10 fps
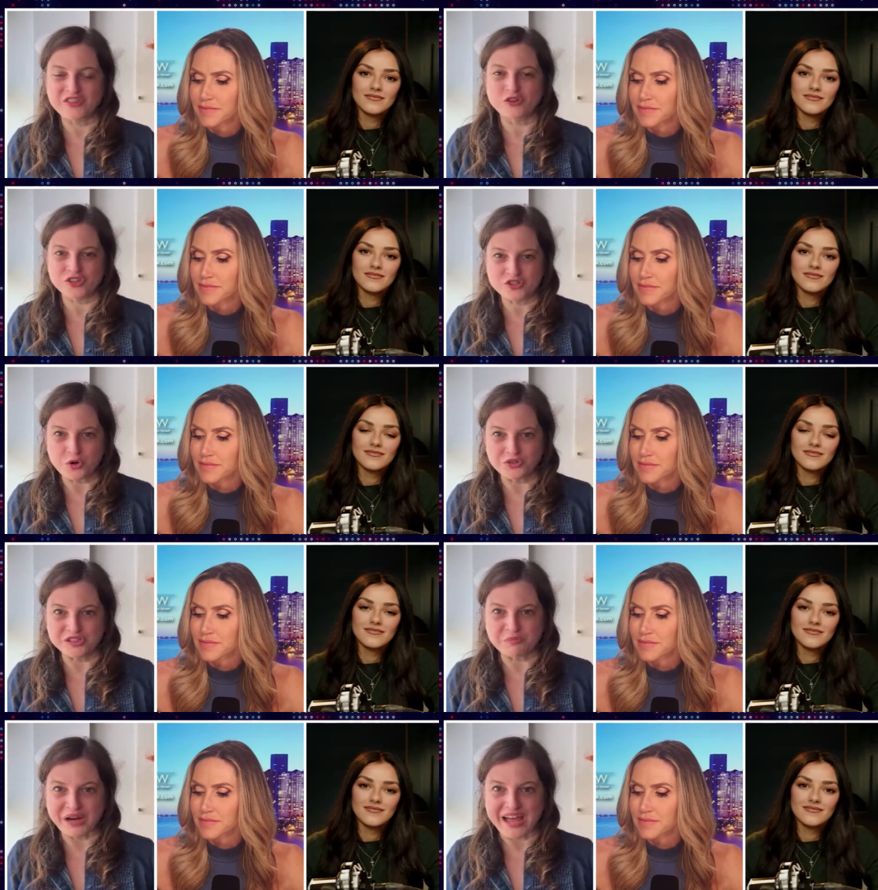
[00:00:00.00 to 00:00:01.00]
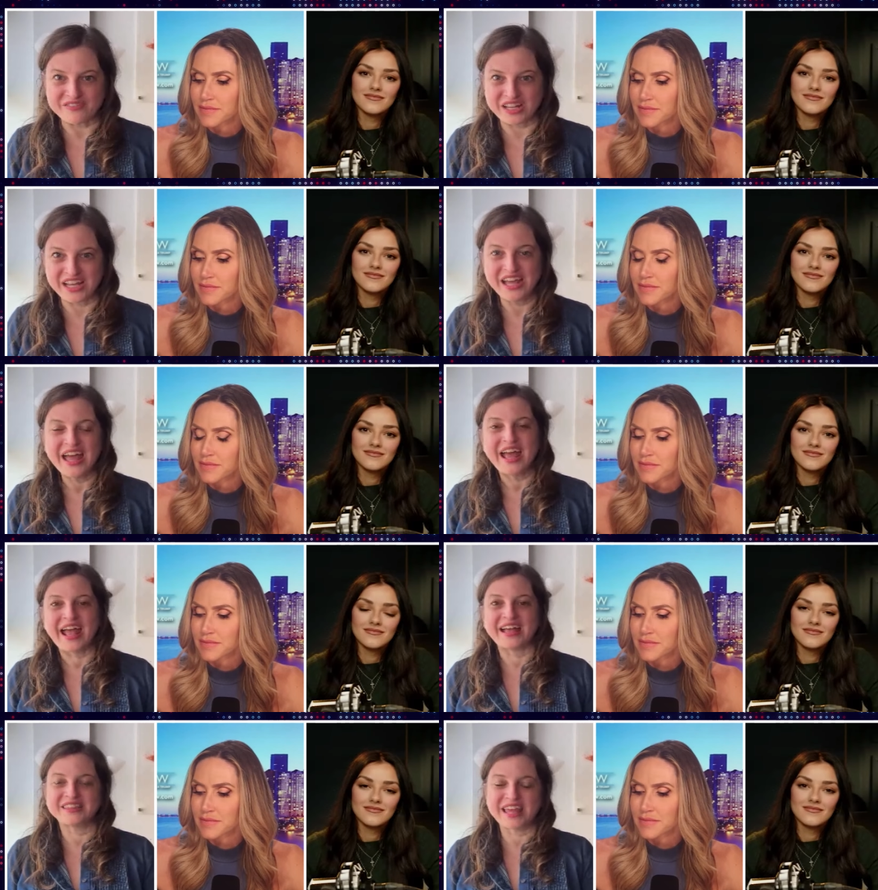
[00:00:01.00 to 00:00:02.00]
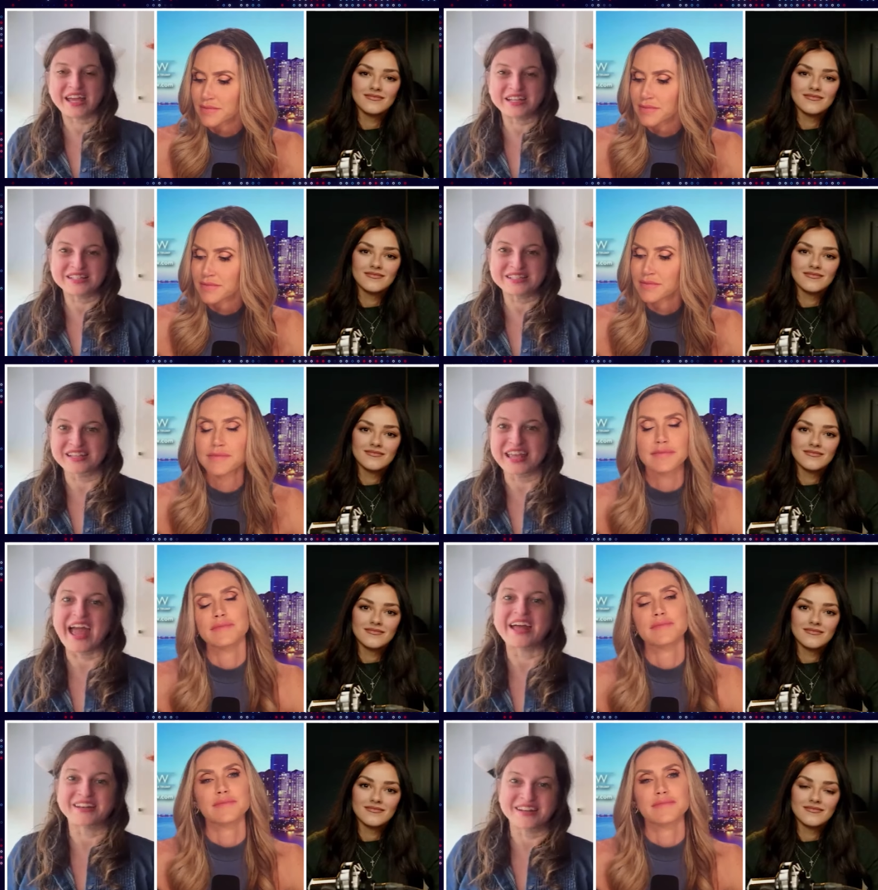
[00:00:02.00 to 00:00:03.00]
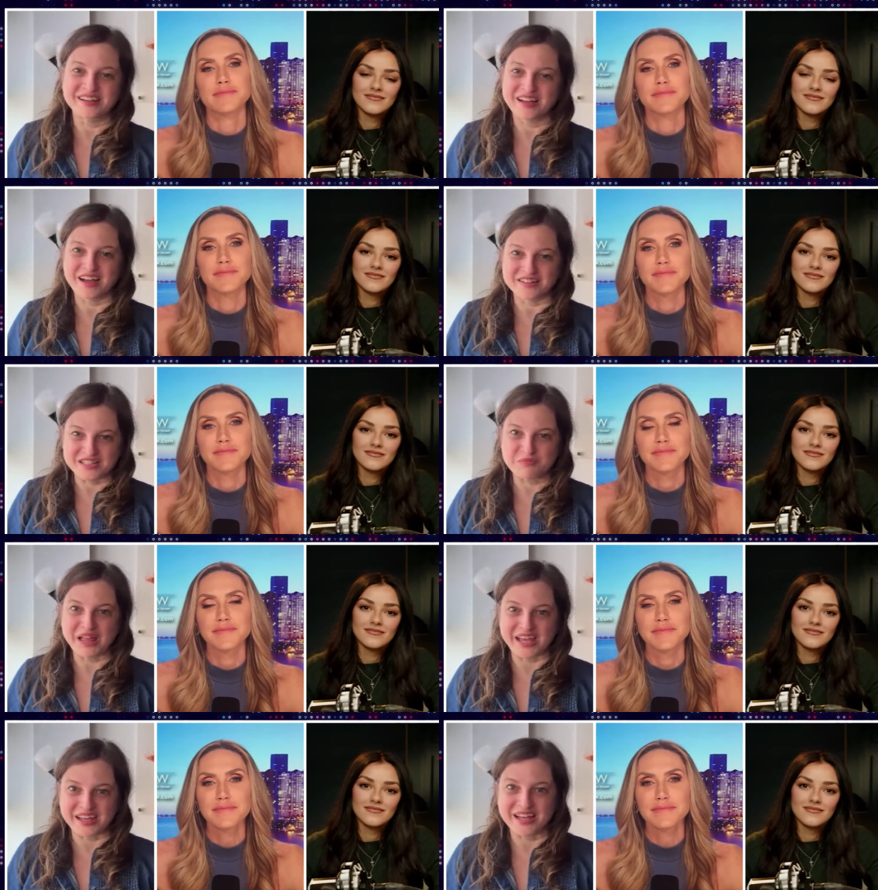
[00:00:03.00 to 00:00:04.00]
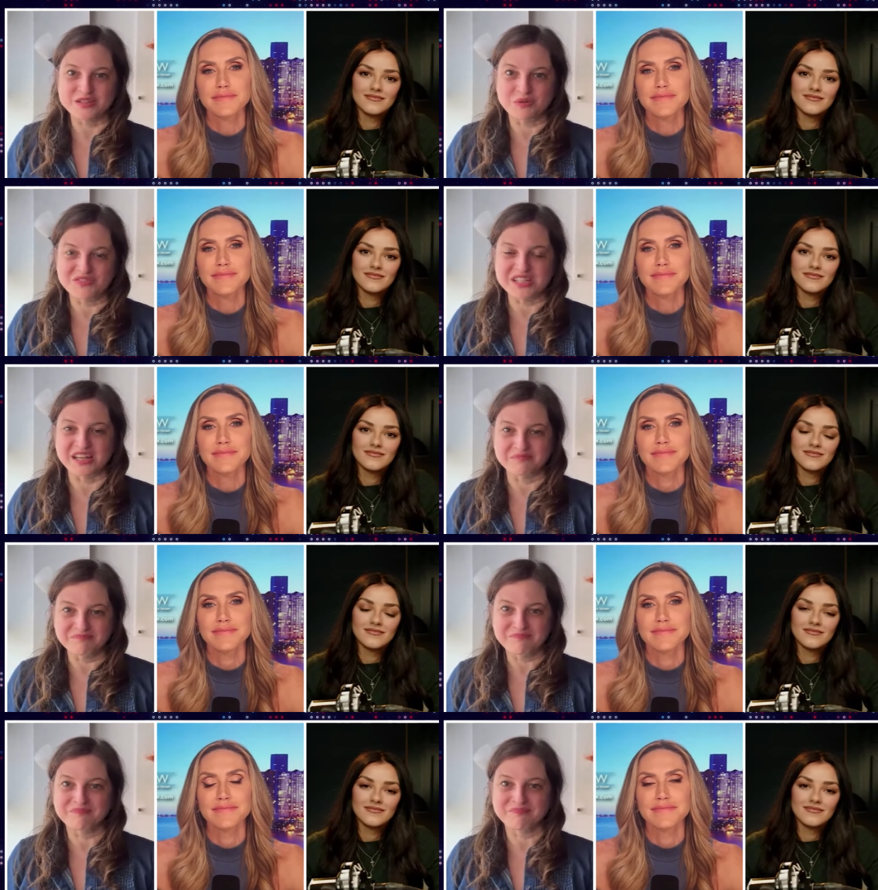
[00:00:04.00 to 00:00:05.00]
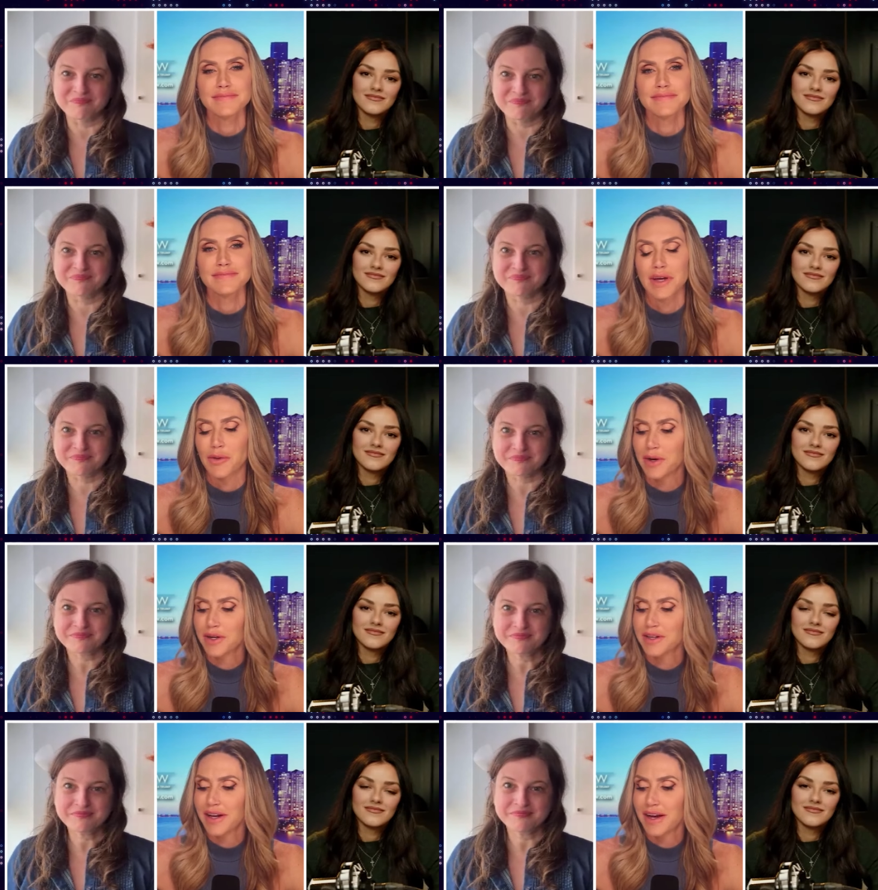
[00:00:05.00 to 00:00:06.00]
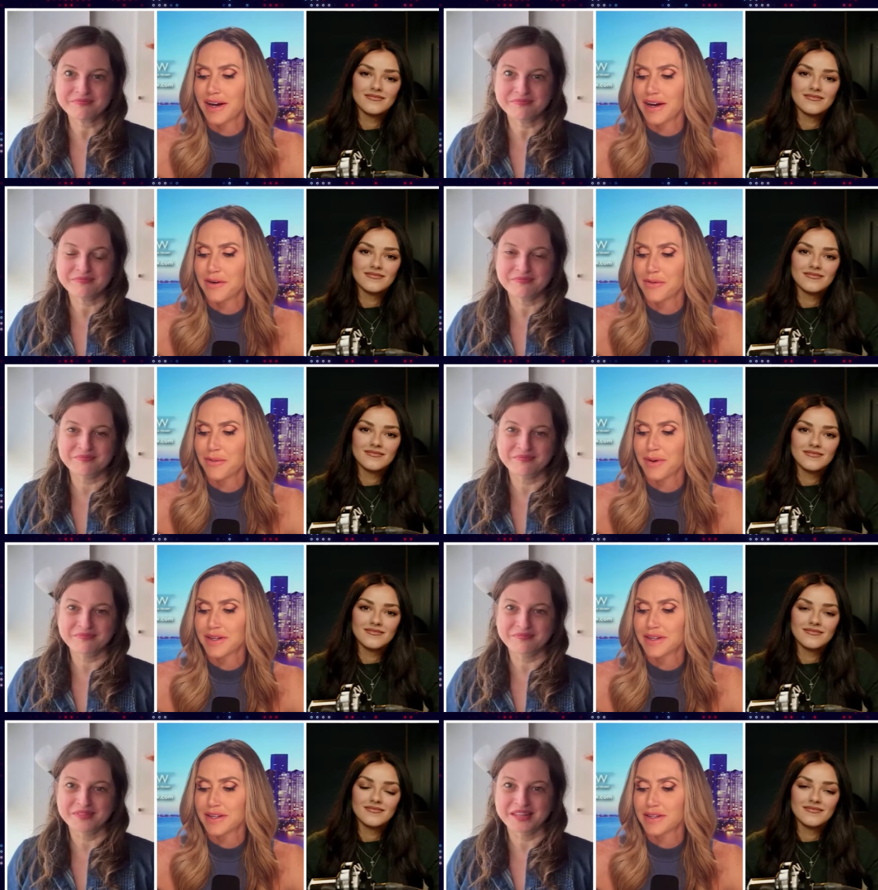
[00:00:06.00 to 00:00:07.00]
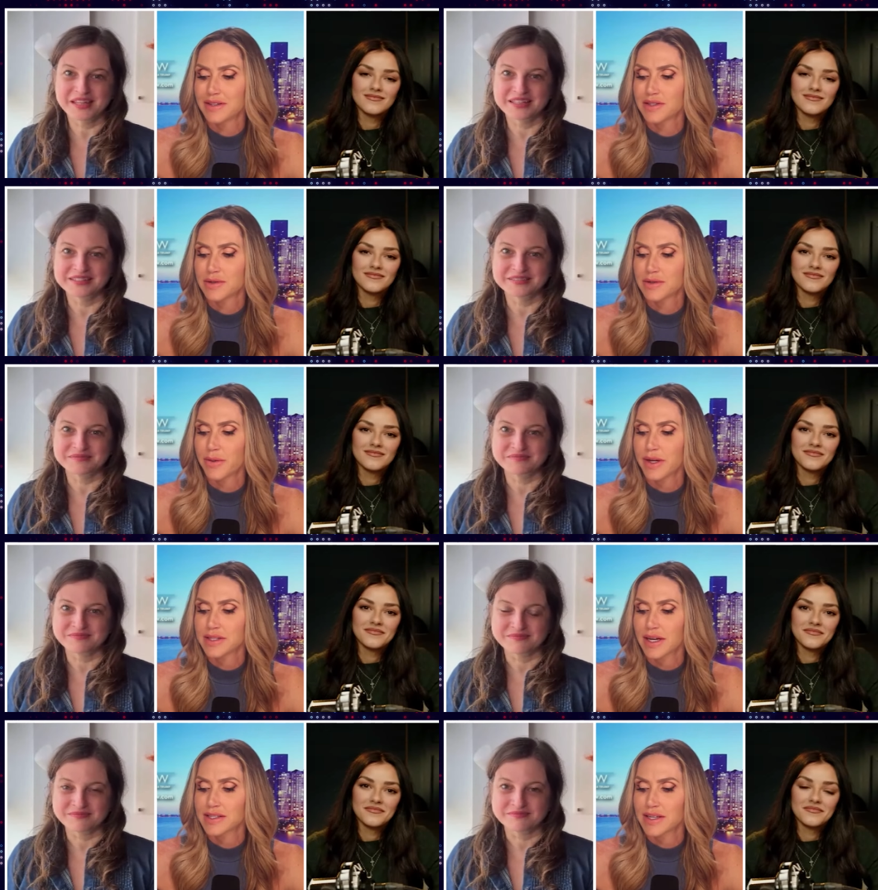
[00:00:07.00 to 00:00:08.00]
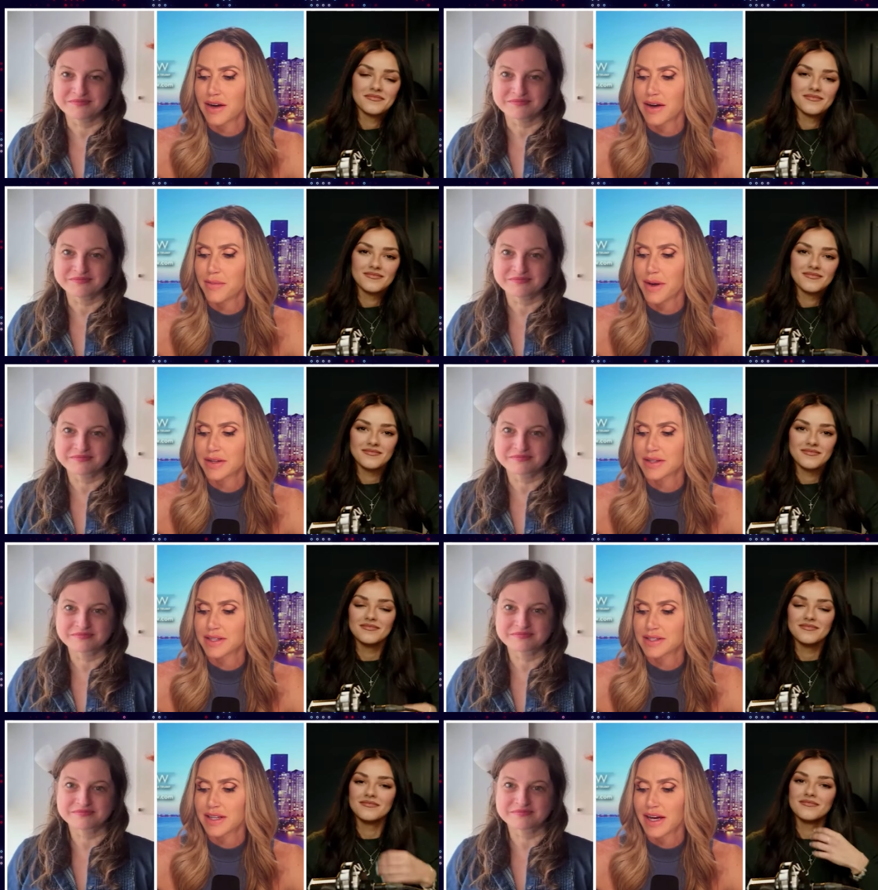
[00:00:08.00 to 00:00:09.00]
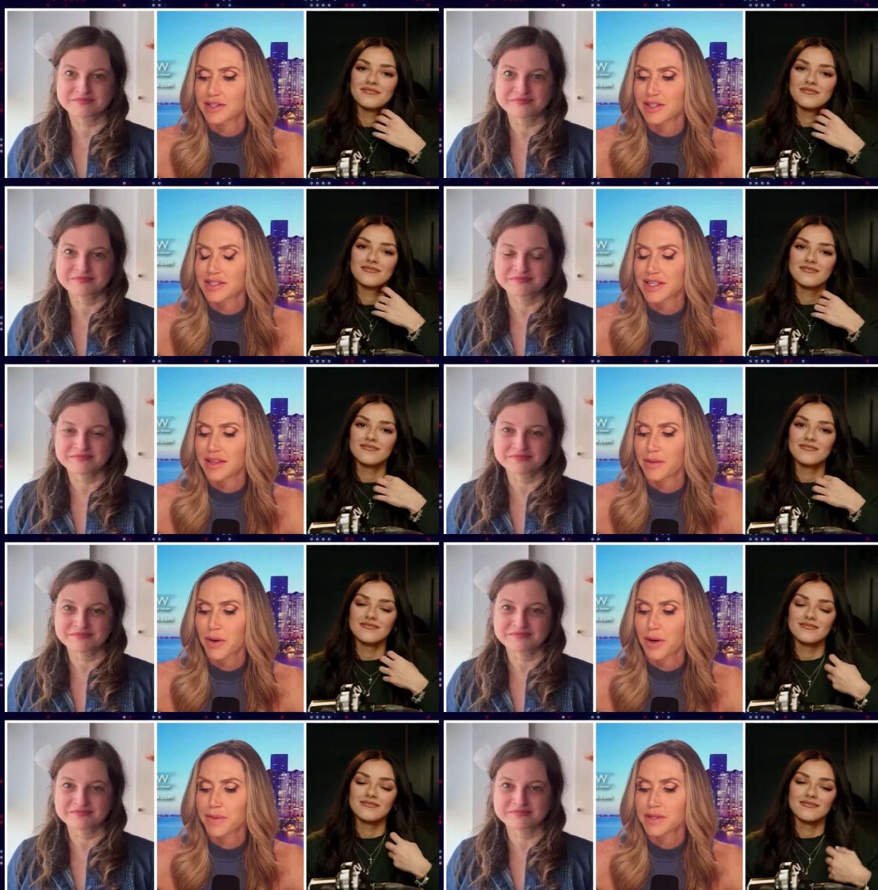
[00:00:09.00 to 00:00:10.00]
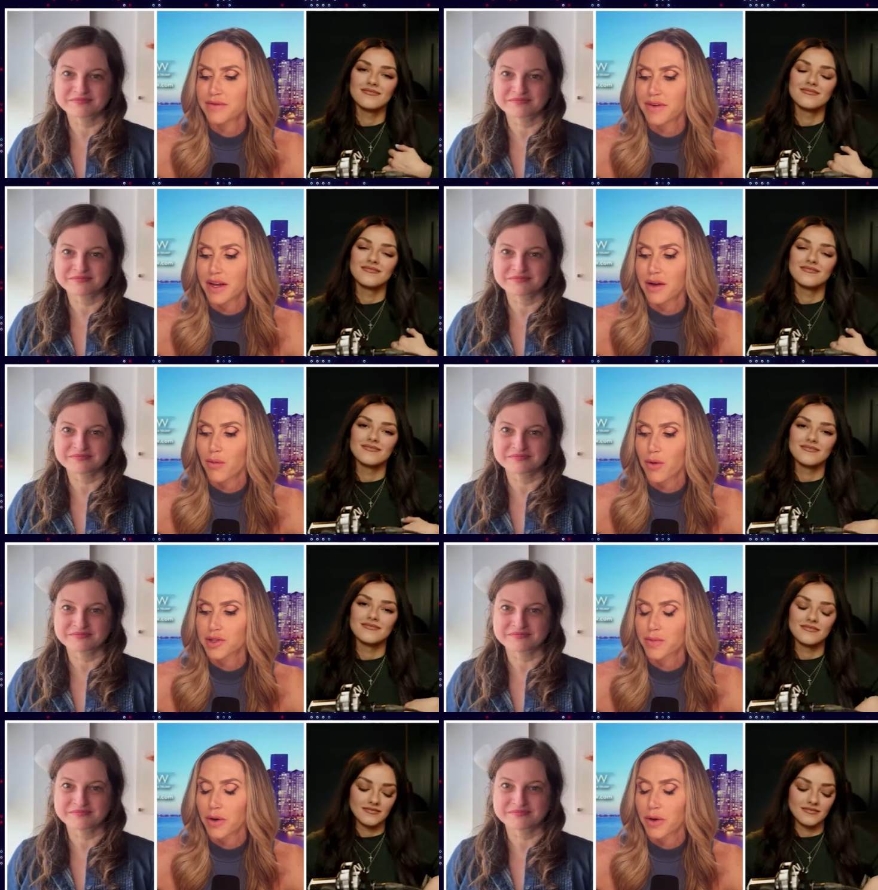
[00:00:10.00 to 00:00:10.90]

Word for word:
Speaker 1: other than total depravity, and that is again on display as we've seen.
Speaker 2: One of the uh, one of the tweets I saw about this, Alexis said the purpose of any awards